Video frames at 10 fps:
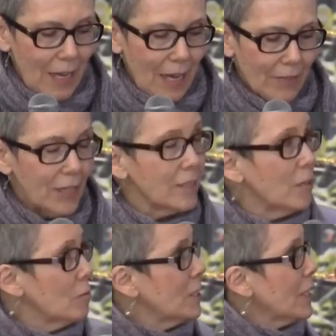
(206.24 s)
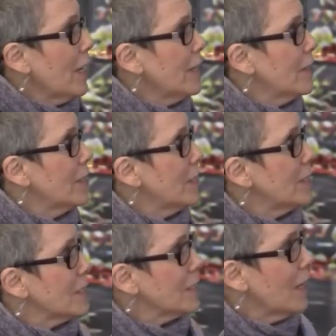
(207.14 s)
And then retire
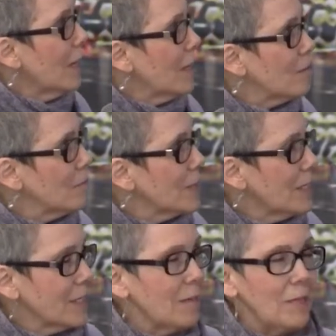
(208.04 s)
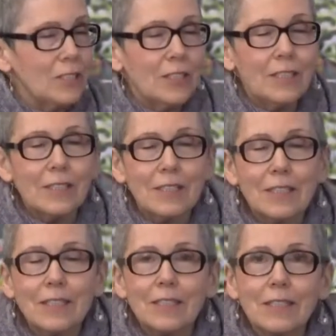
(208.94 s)
is, um, as I mentioned, it's,
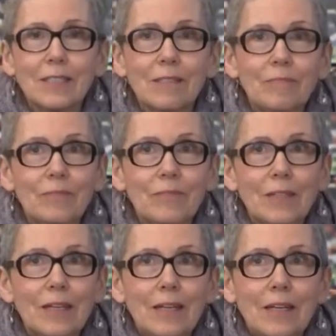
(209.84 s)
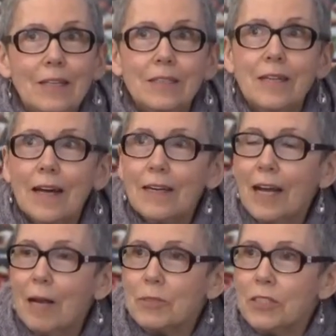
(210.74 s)
it's not an
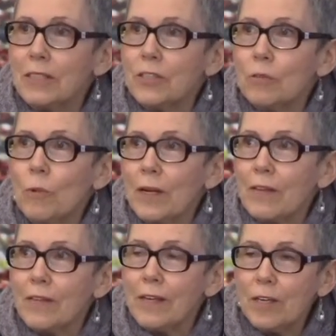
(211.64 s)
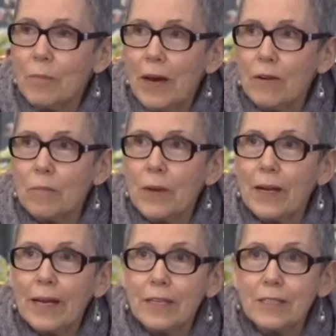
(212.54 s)
option that you want to think about, but
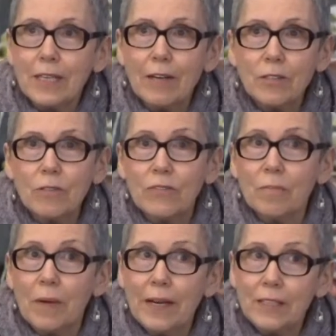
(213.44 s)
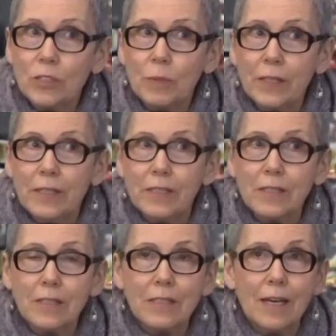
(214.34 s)
I can tell you from my
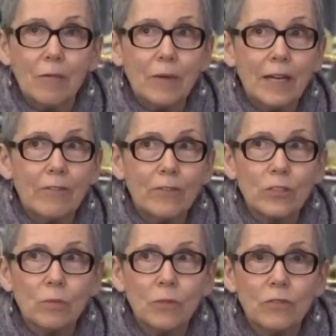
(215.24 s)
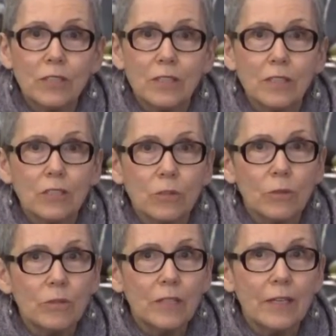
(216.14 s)
experience that when I first moved to the
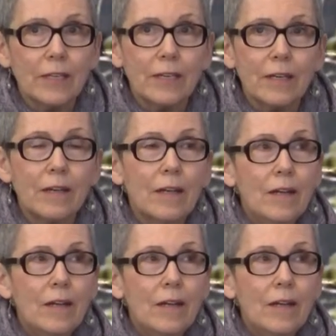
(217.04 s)
Duluth area,